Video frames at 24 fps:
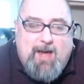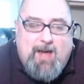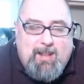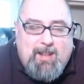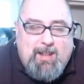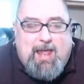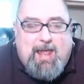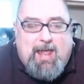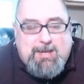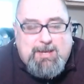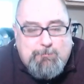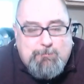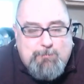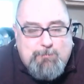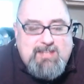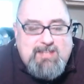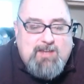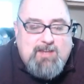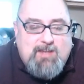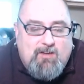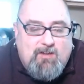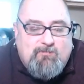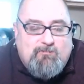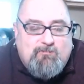I like
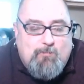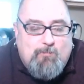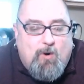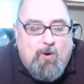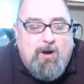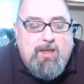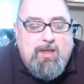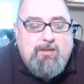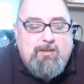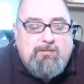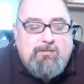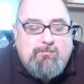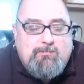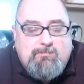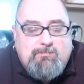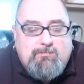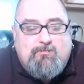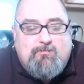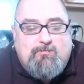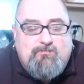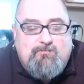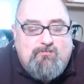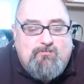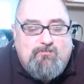myself more at
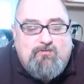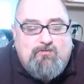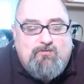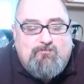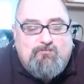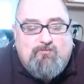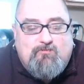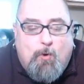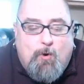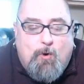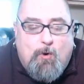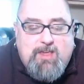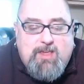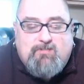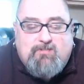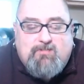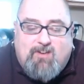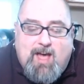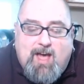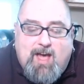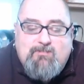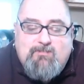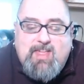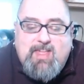
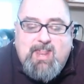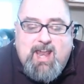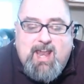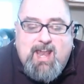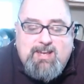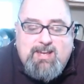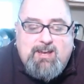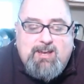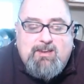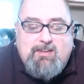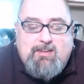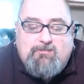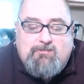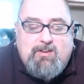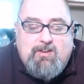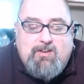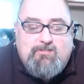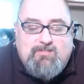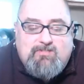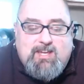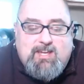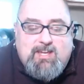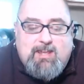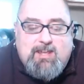45 than I did at
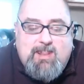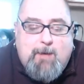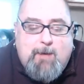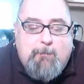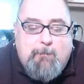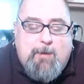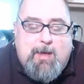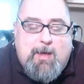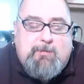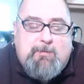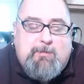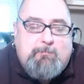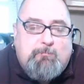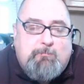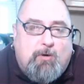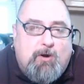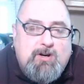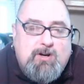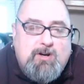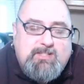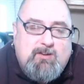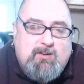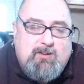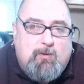50, and that might be
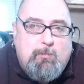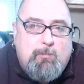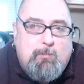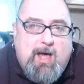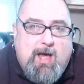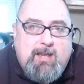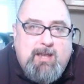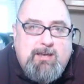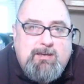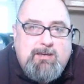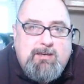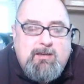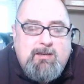personal, but